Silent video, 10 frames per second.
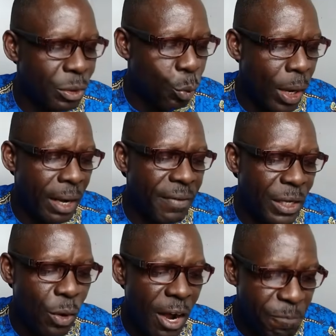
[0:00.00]
Wherever you
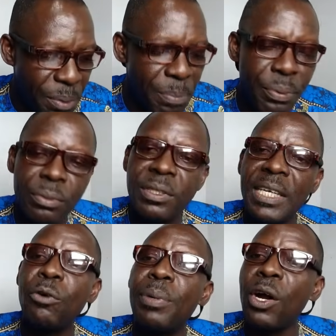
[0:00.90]
have people, there will
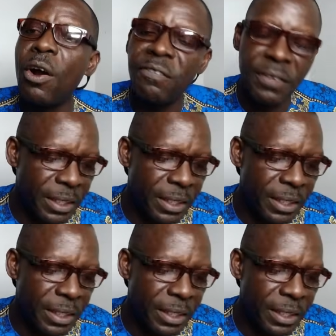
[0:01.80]
be conflict.